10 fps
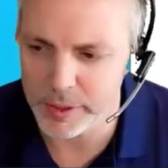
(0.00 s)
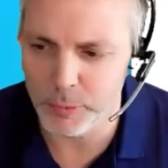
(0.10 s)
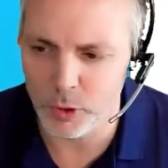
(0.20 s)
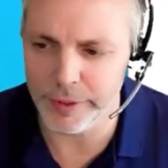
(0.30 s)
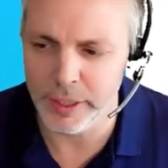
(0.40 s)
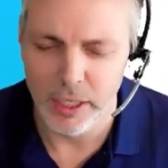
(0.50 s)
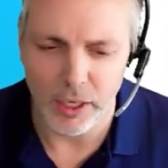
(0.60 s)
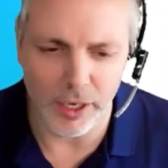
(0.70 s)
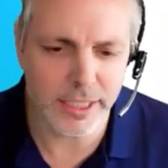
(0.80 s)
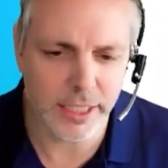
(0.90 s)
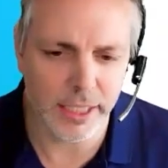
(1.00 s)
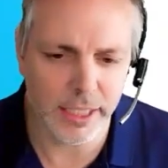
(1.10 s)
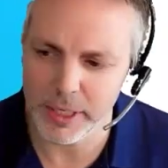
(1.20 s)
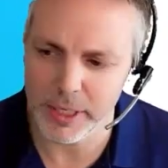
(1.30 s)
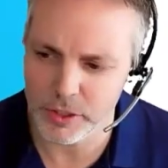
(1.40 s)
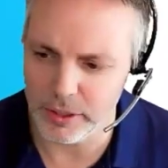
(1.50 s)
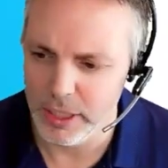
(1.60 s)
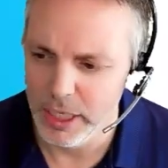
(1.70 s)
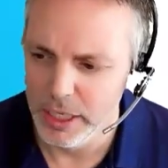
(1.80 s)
It's more of a IT question.